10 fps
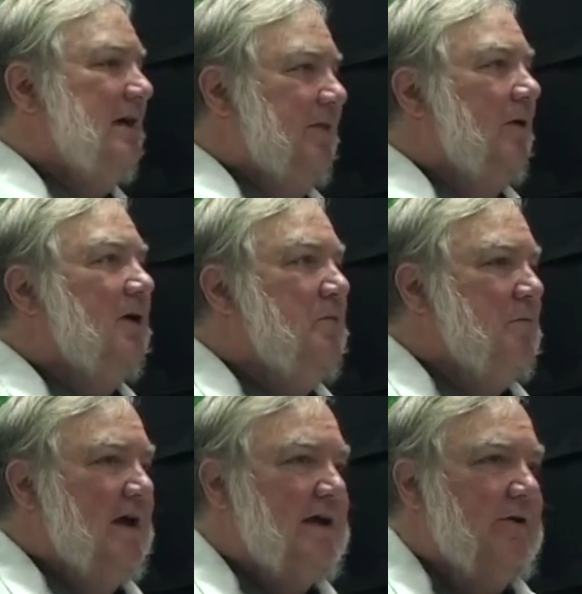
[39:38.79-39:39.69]
they're going to be
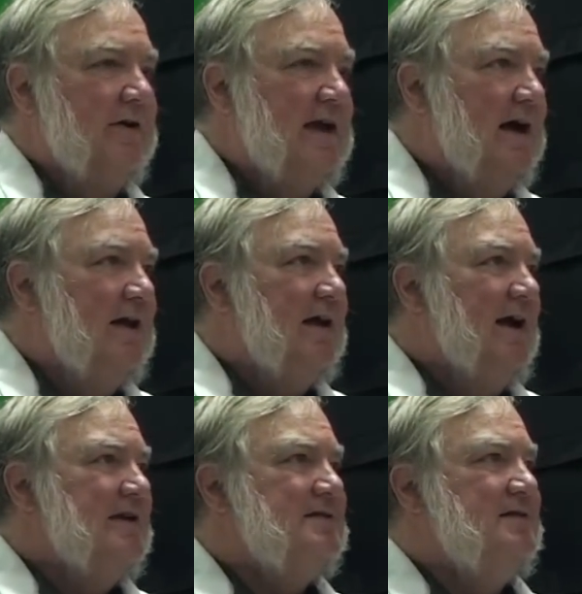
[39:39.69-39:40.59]
making organic
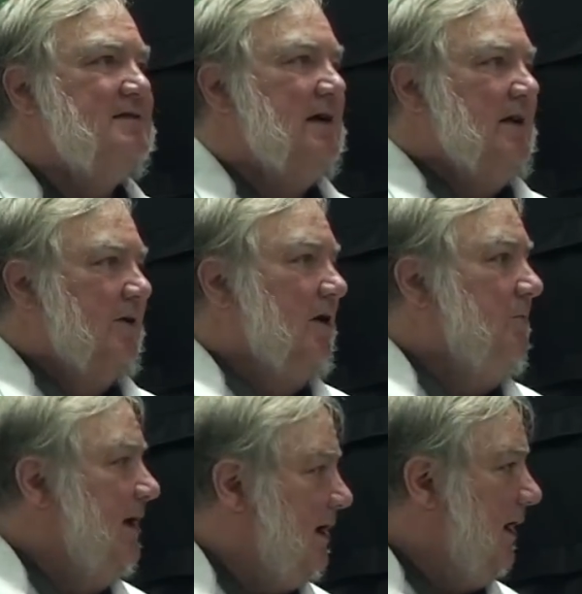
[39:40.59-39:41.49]
acids, they're going
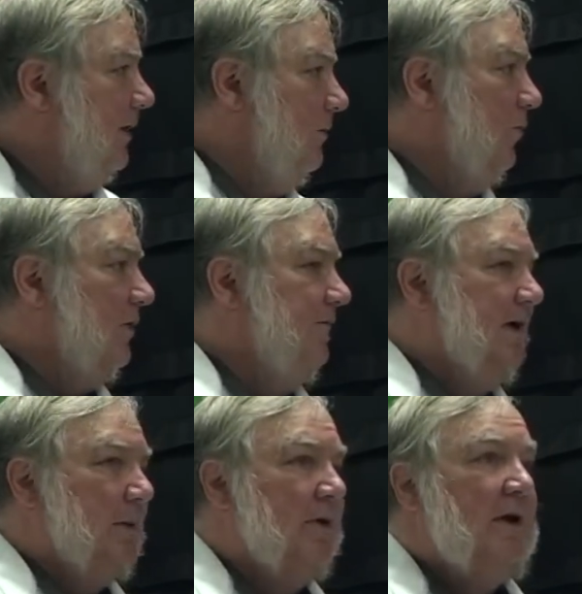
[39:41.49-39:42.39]
to make iron more
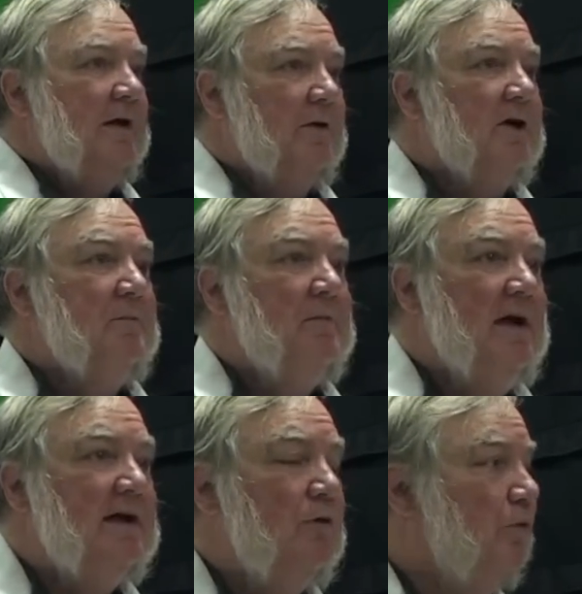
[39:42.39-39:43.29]
available, they're going to be
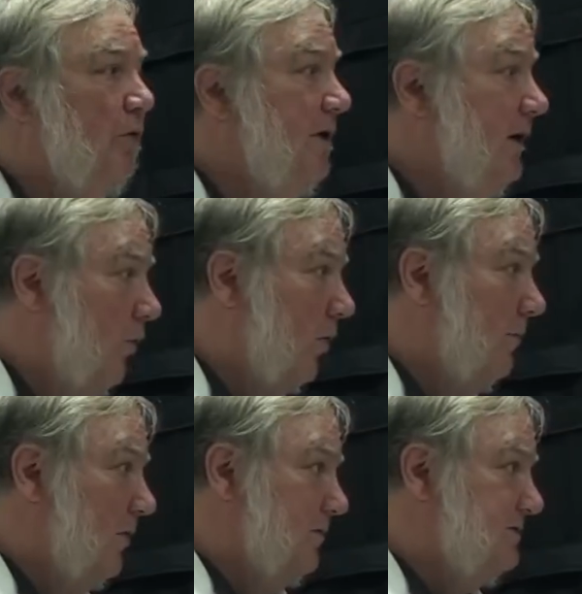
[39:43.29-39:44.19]
making rooting
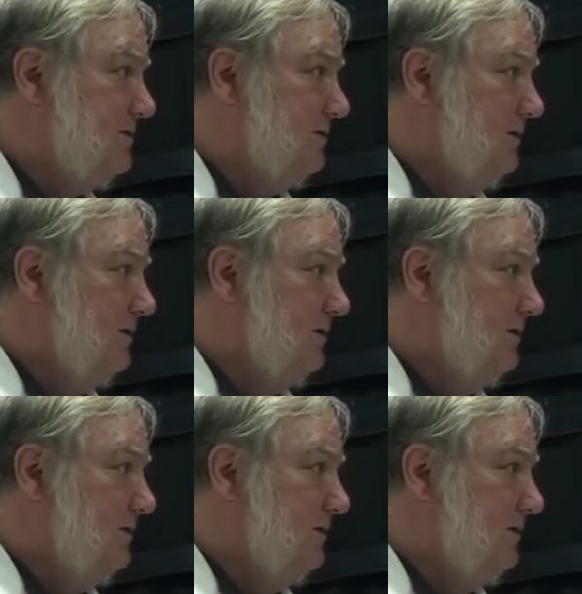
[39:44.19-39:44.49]
hormones